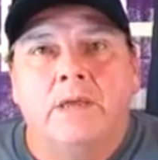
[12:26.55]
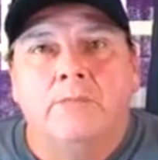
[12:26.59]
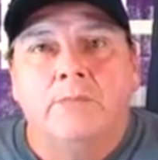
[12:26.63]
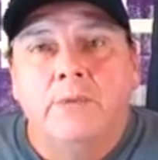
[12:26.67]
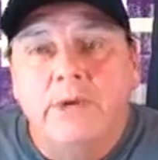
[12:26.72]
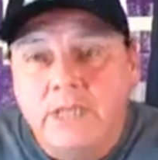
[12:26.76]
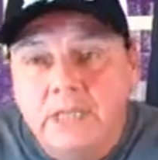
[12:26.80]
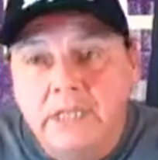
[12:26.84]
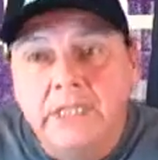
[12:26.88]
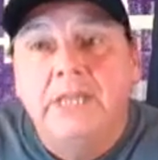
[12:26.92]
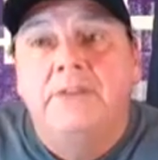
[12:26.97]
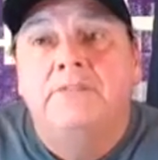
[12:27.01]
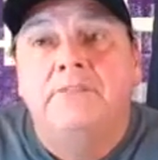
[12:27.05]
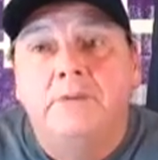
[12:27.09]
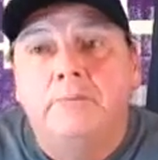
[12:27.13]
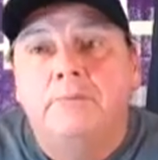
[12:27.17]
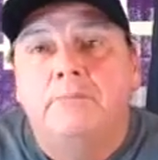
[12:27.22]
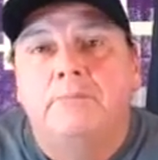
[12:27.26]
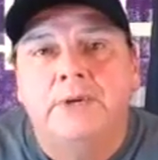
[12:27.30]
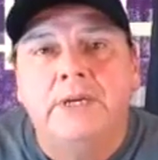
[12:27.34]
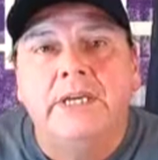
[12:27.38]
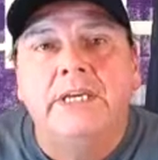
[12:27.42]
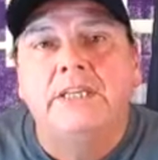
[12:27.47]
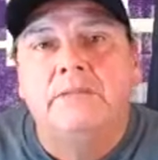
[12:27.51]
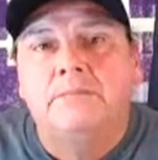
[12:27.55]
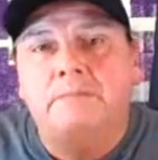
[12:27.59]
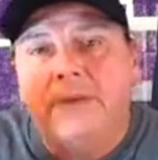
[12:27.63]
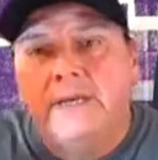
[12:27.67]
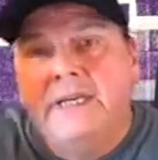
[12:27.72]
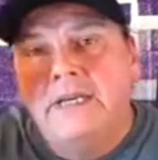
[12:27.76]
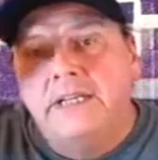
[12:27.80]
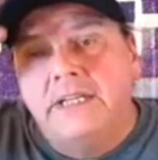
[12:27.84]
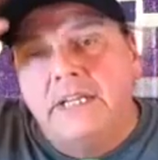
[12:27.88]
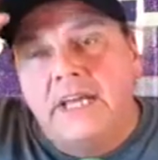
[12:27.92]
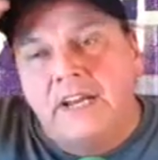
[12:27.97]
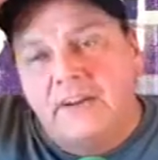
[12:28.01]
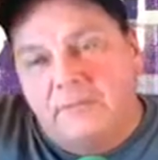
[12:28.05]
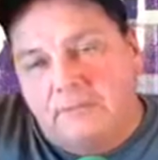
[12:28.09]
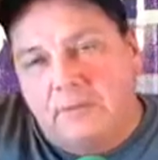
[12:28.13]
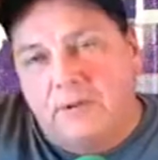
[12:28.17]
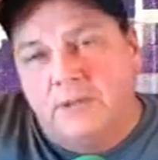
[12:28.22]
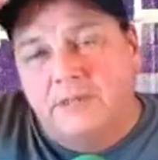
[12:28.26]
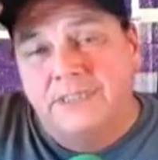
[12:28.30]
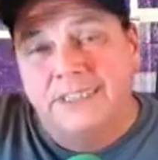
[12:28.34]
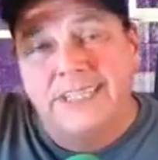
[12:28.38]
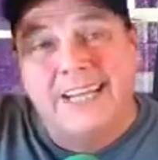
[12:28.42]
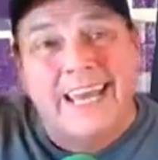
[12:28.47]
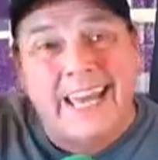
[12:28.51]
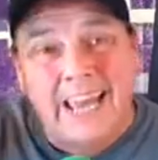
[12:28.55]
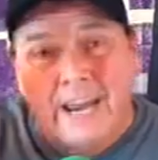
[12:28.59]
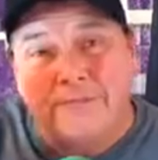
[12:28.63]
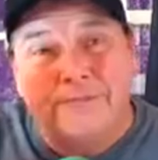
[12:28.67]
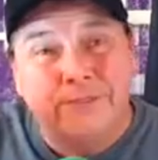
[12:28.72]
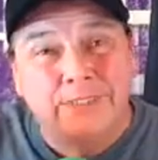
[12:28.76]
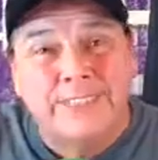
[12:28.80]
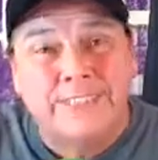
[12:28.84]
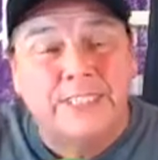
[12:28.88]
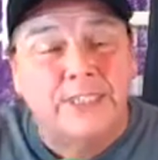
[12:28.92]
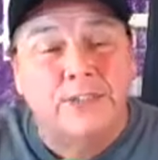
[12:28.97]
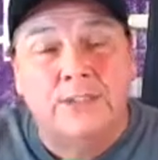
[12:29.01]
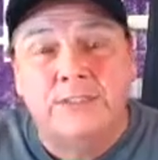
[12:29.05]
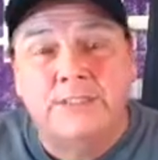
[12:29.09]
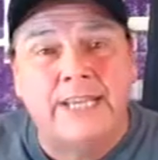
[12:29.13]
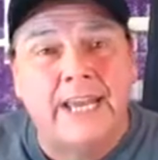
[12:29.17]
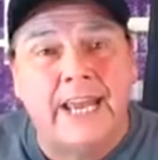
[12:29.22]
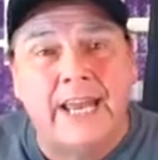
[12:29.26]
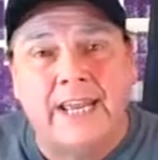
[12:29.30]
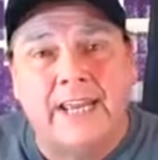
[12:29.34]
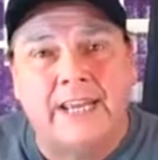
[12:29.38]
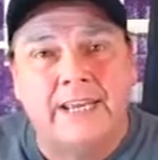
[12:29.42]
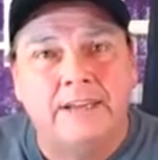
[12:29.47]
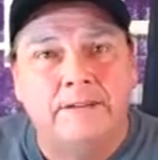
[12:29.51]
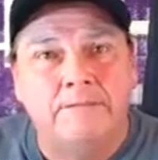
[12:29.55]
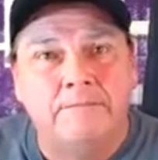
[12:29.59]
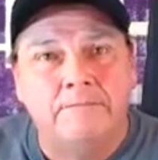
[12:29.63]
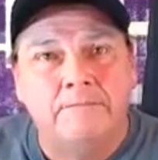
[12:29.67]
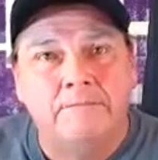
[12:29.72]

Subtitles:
We live and breathe being a Native person every single day.